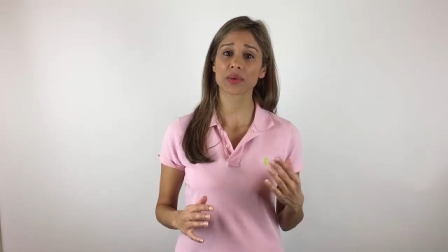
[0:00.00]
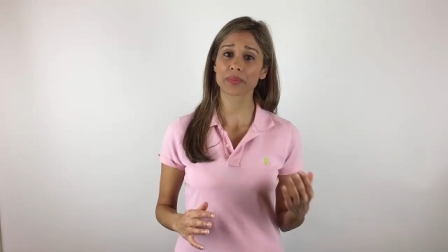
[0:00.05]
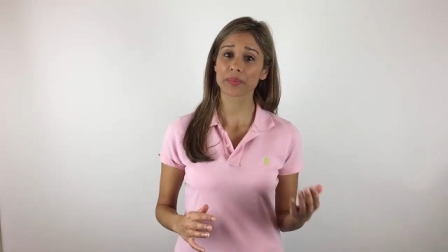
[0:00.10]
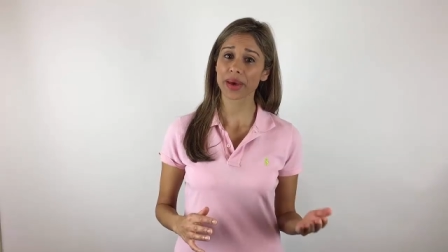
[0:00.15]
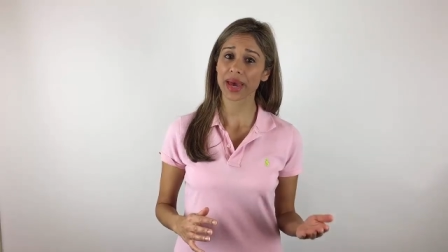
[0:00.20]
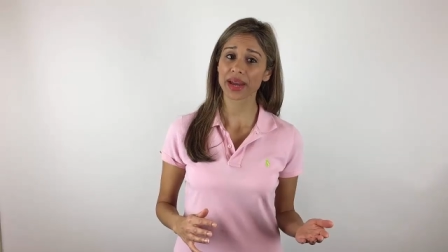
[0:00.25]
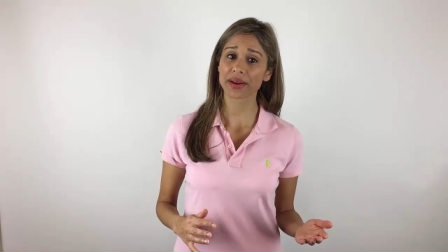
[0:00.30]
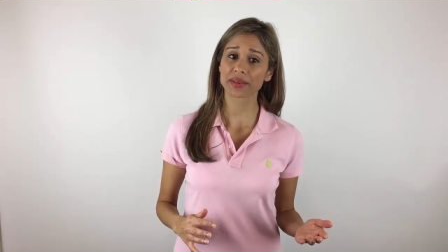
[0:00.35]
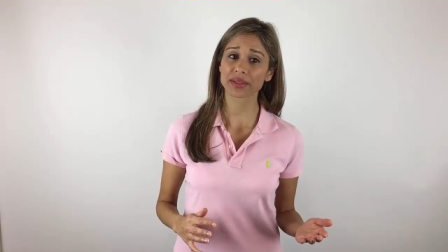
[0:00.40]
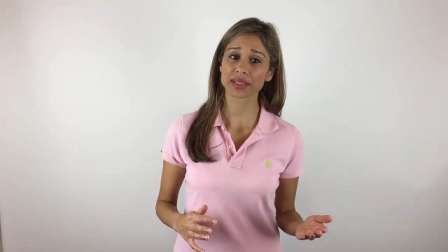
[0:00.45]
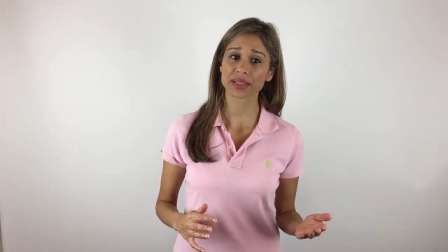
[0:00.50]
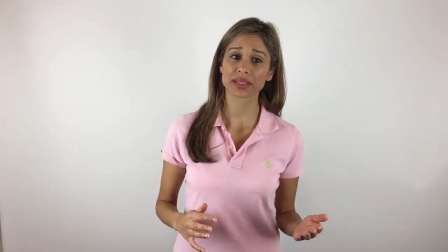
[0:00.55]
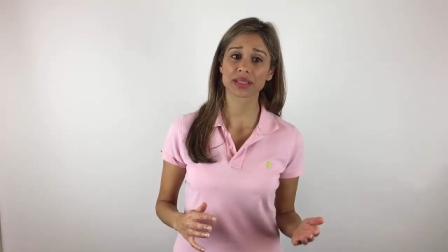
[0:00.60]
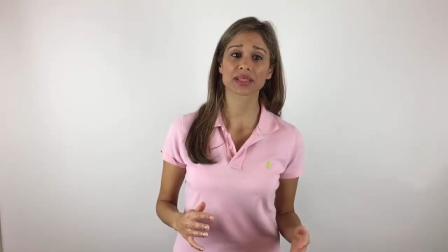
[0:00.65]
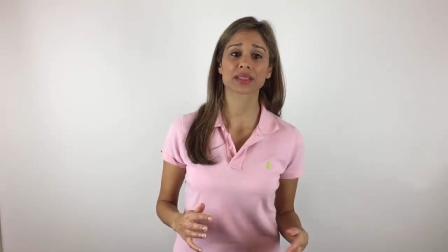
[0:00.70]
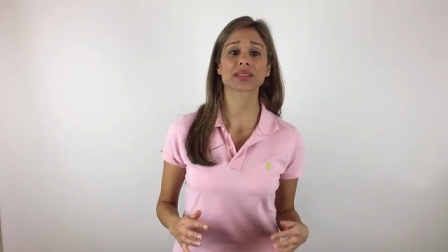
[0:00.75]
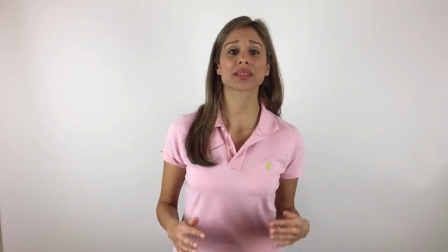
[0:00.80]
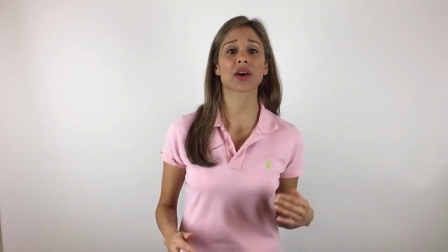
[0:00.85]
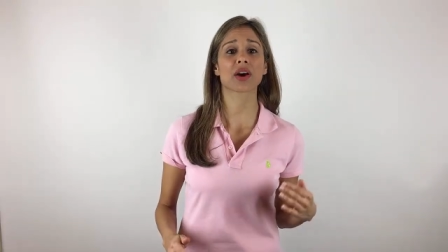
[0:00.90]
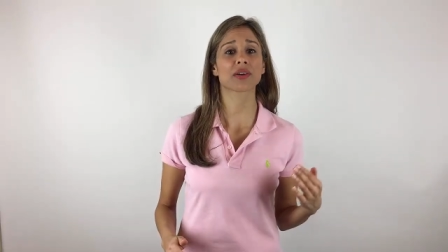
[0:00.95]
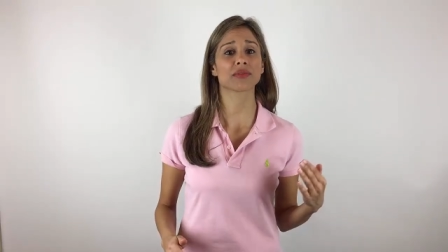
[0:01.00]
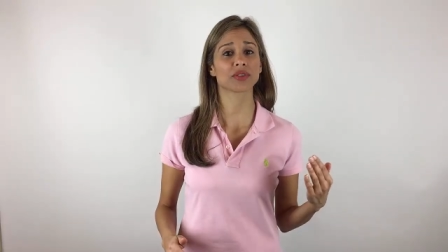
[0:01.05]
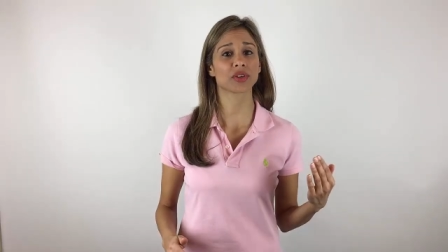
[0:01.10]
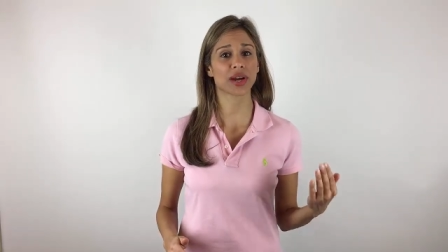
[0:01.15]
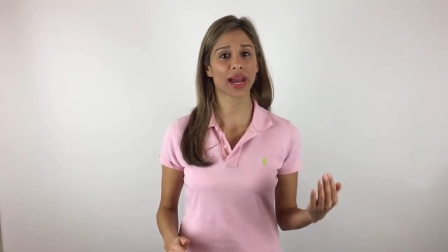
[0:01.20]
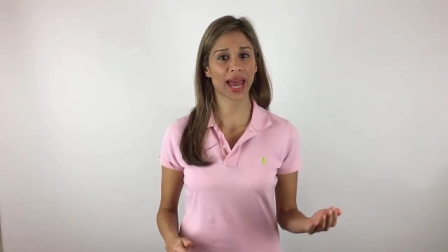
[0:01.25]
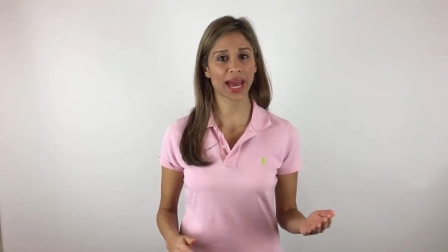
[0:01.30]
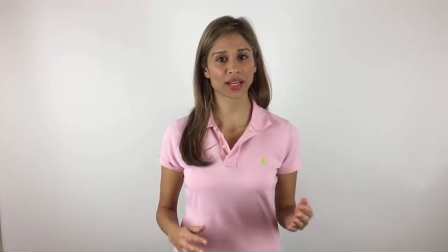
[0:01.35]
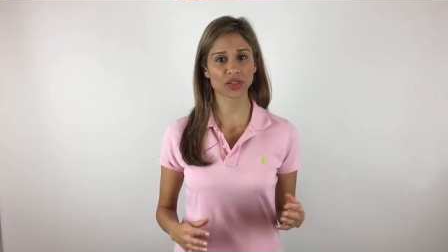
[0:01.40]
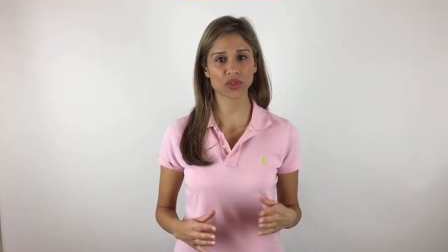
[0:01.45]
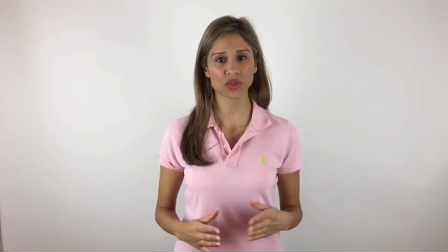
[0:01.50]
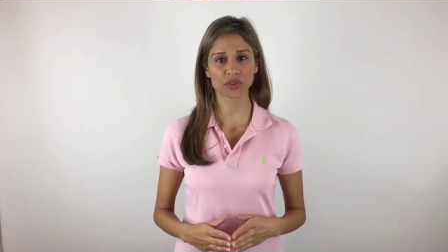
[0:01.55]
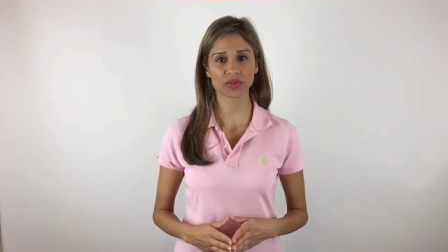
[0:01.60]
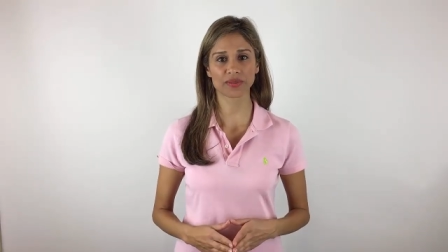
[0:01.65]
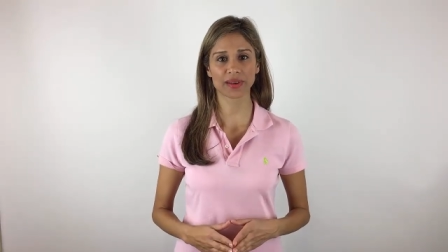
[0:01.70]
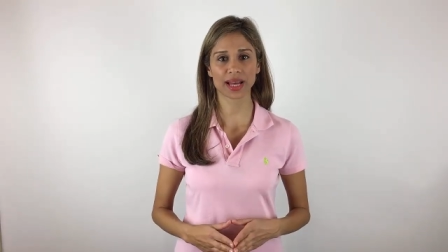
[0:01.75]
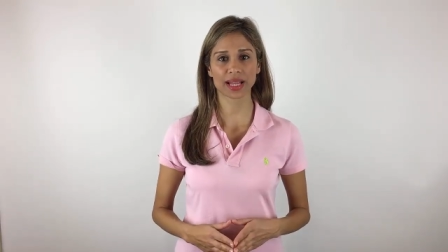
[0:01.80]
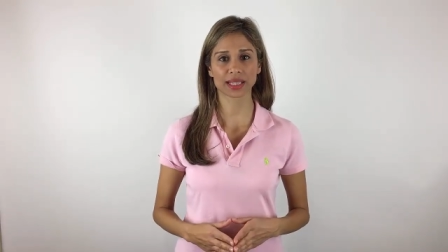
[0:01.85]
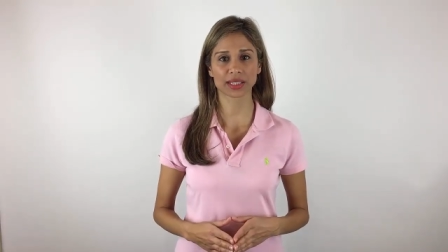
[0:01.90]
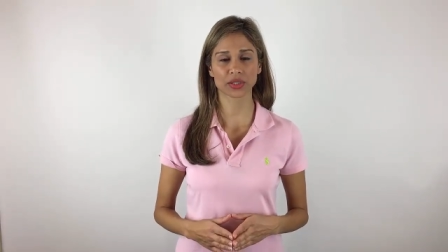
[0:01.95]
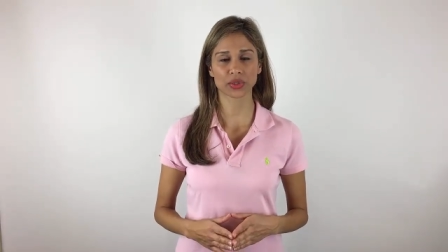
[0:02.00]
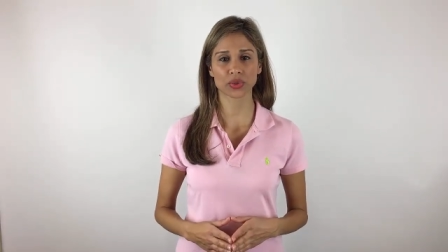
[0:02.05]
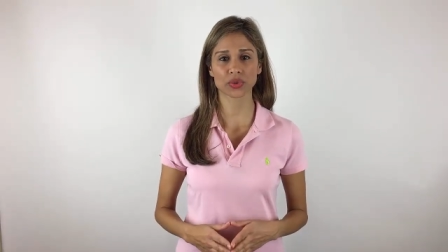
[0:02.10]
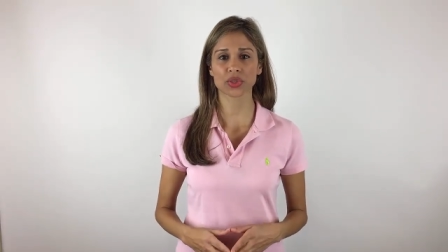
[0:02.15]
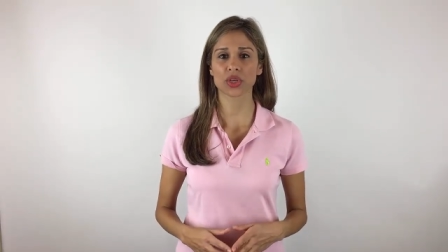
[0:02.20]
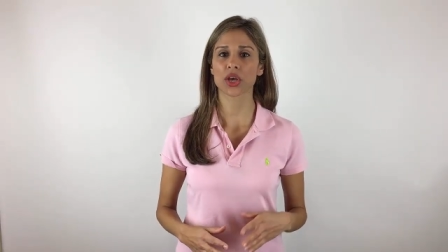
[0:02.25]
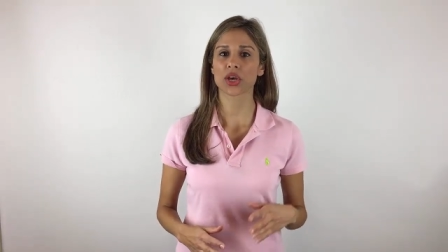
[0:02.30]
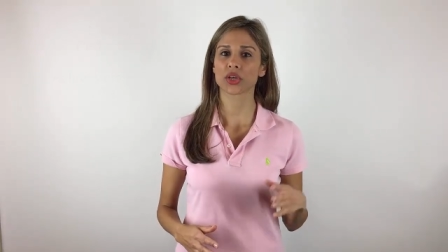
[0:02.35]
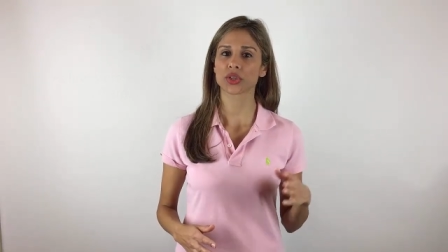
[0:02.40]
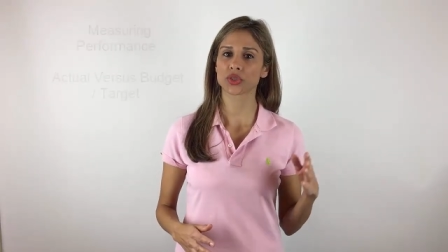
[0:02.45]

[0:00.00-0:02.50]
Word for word: comparisons of your actual values